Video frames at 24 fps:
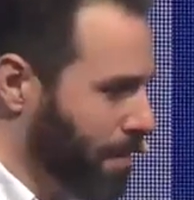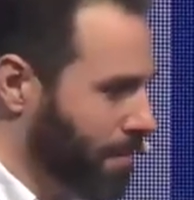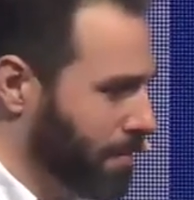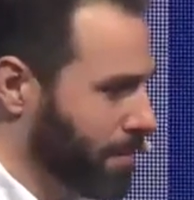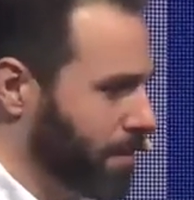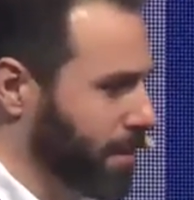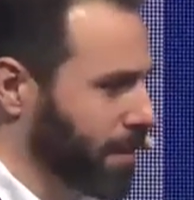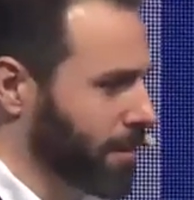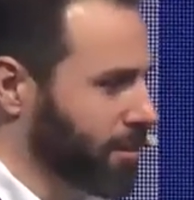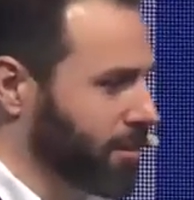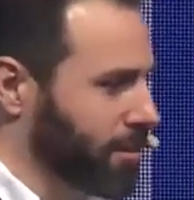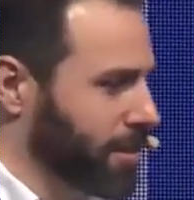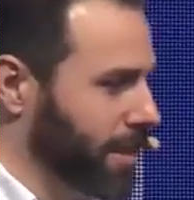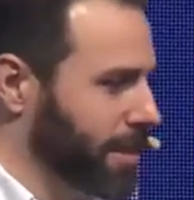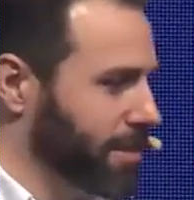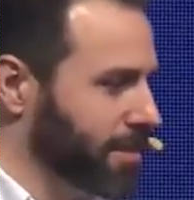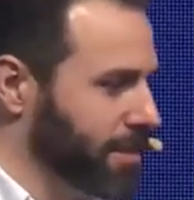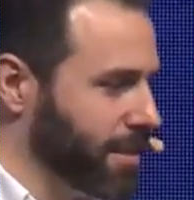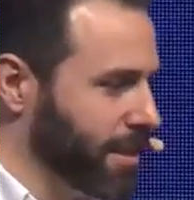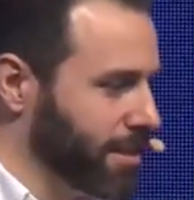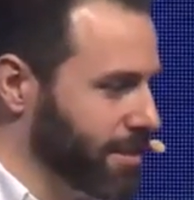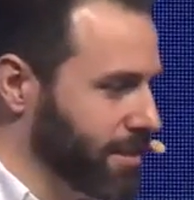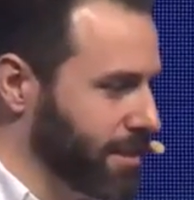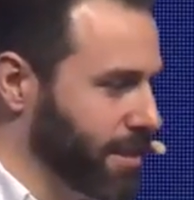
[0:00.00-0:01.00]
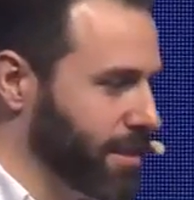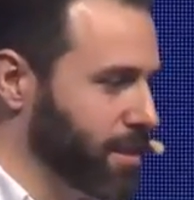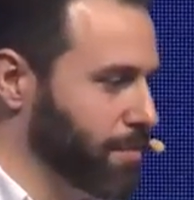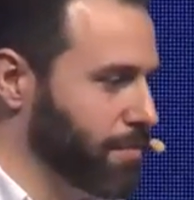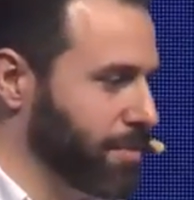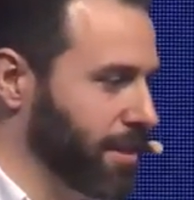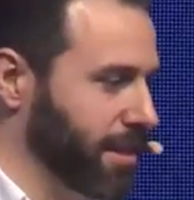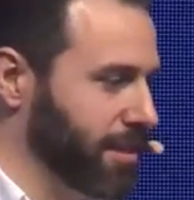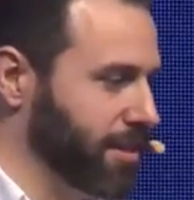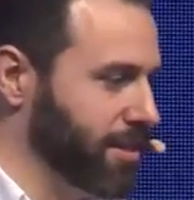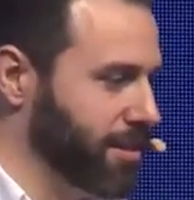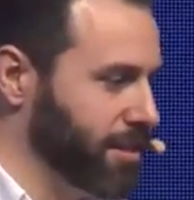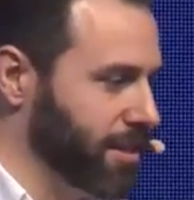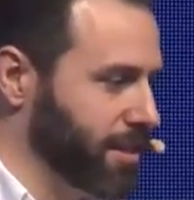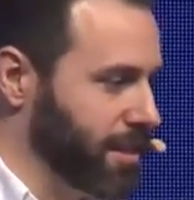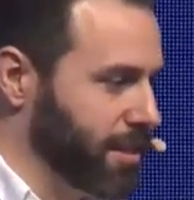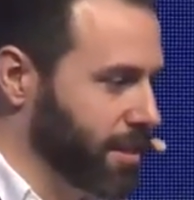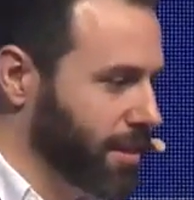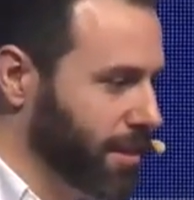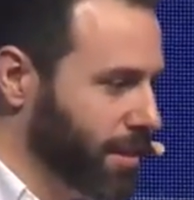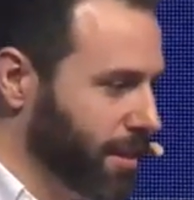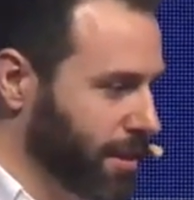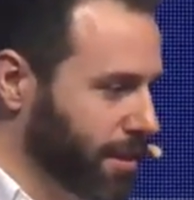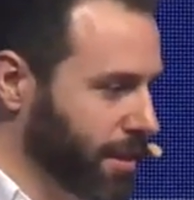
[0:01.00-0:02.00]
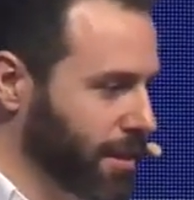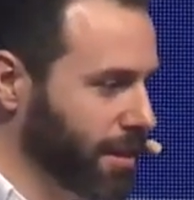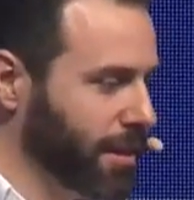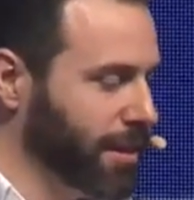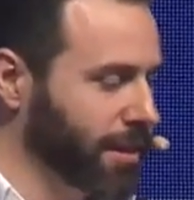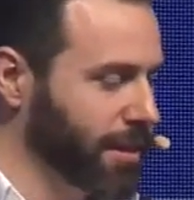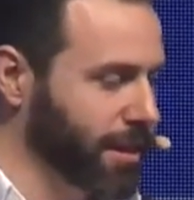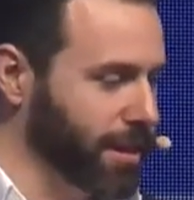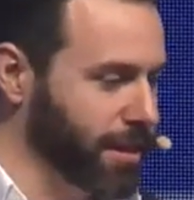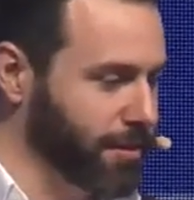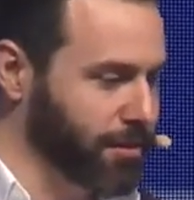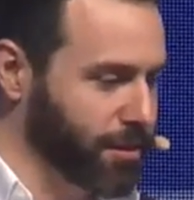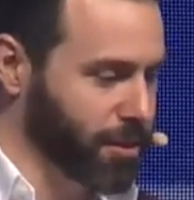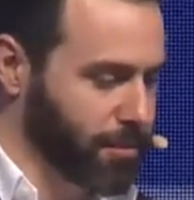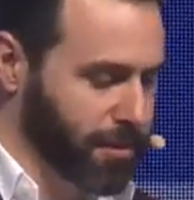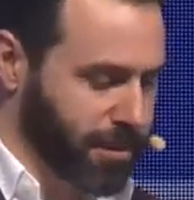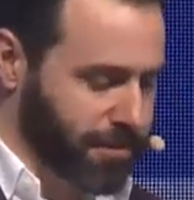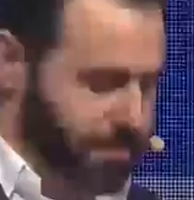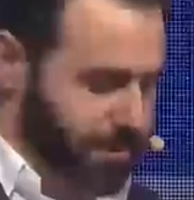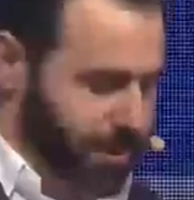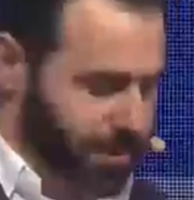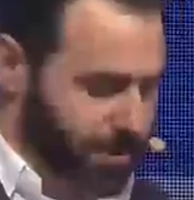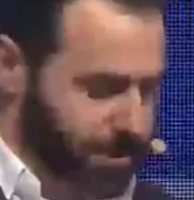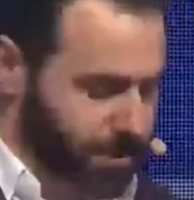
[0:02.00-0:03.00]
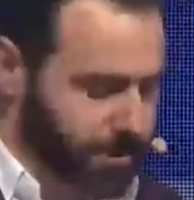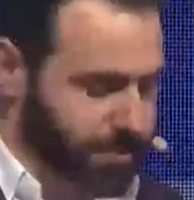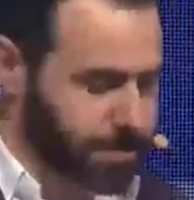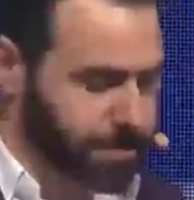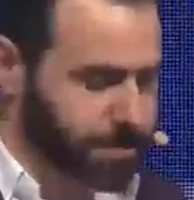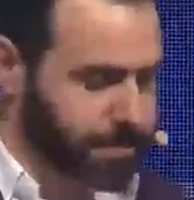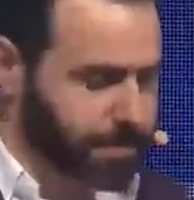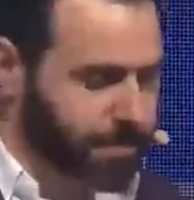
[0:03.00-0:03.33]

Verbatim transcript: Okay. So that's a, that's another piece to get everyone to be a founder.